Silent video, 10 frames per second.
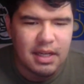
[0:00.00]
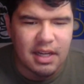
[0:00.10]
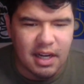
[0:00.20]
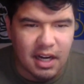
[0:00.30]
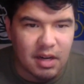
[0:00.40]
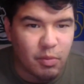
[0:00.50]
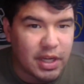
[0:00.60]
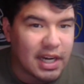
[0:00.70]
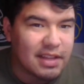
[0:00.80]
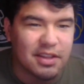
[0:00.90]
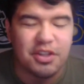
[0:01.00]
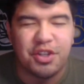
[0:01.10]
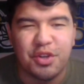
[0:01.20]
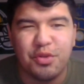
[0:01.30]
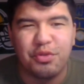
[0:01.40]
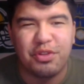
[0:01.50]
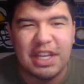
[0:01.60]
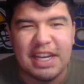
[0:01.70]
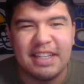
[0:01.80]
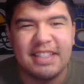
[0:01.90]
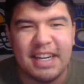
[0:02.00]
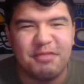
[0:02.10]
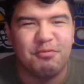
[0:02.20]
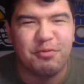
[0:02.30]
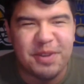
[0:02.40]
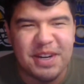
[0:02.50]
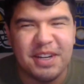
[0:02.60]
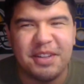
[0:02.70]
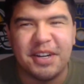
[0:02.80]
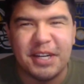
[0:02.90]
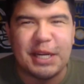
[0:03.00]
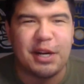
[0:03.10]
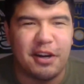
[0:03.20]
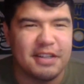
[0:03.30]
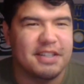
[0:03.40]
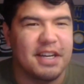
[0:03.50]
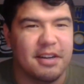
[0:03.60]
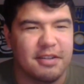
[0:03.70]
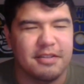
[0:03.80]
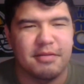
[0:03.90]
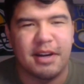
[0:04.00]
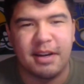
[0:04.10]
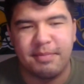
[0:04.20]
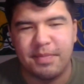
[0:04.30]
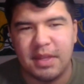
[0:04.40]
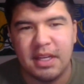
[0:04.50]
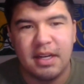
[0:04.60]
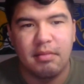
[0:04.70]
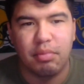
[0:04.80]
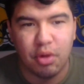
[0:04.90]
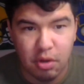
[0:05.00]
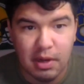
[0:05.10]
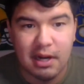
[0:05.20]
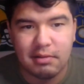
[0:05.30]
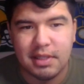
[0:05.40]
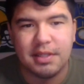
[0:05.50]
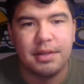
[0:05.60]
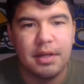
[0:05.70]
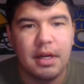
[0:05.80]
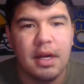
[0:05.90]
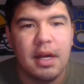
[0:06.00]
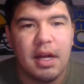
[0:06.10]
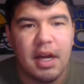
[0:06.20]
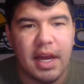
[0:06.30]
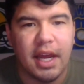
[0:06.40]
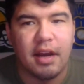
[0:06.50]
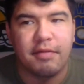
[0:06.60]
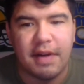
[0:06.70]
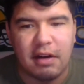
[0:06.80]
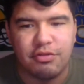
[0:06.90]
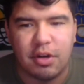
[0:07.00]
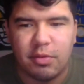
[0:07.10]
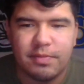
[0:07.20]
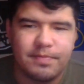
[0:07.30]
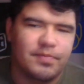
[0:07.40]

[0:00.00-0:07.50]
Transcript: Um, we got the two things that really are going to cost centers, right? Blowouts and foul trouble.